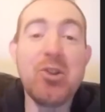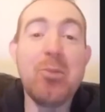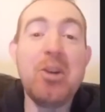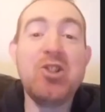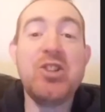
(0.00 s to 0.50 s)
you
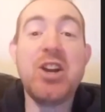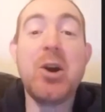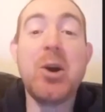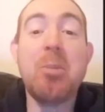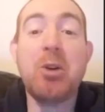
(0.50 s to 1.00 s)
mentioned
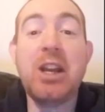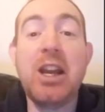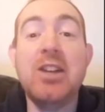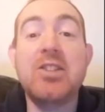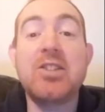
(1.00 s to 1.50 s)
there about
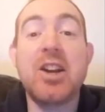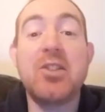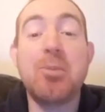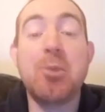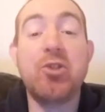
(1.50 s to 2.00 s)
kids and I
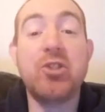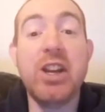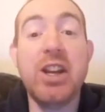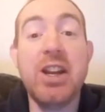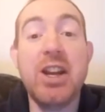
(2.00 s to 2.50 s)
suppose
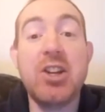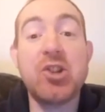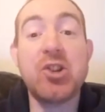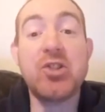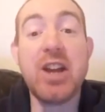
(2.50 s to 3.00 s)

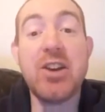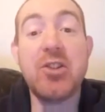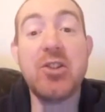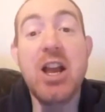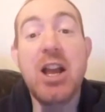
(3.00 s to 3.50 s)
teenagers and
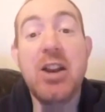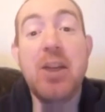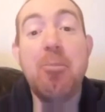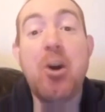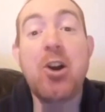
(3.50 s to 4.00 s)
adults,
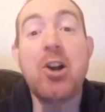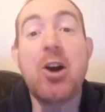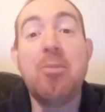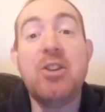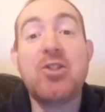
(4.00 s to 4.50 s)
that Mortal
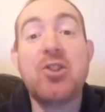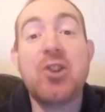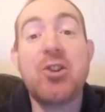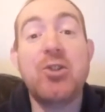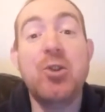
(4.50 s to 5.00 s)
Kombat is
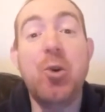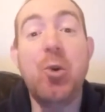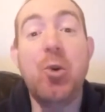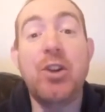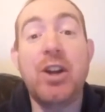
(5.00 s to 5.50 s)
sort of
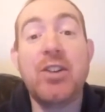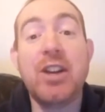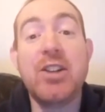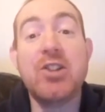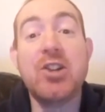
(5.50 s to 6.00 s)
known that
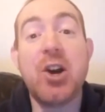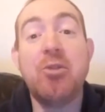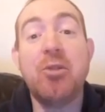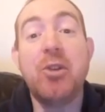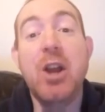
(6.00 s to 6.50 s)
in
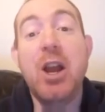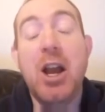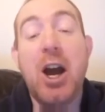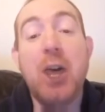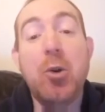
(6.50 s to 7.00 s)
terms of,
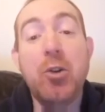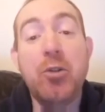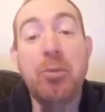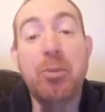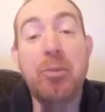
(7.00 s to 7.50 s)
I know
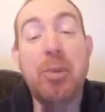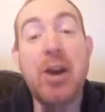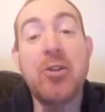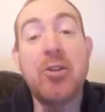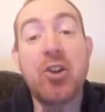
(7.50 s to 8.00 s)
you've
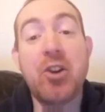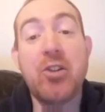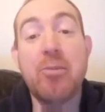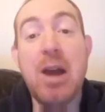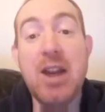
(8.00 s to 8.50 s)
prepared in sort
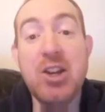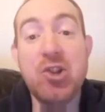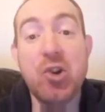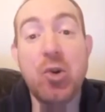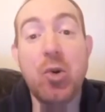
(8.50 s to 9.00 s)
of many
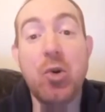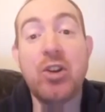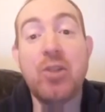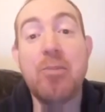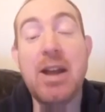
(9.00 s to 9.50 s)
shows
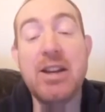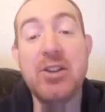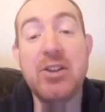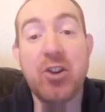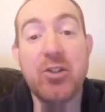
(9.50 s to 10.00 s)
and
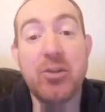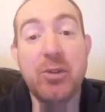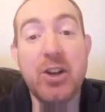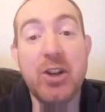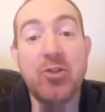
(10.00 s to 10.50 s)
many sort of
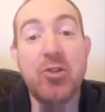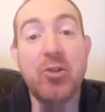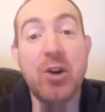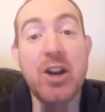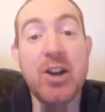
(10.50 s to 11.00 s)
videos and
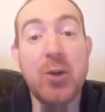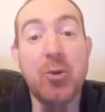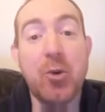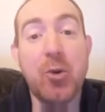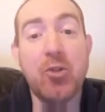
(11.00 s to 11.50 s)
great
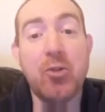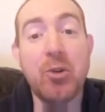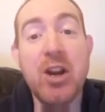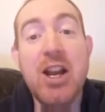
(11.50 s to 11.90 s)
outdoors, but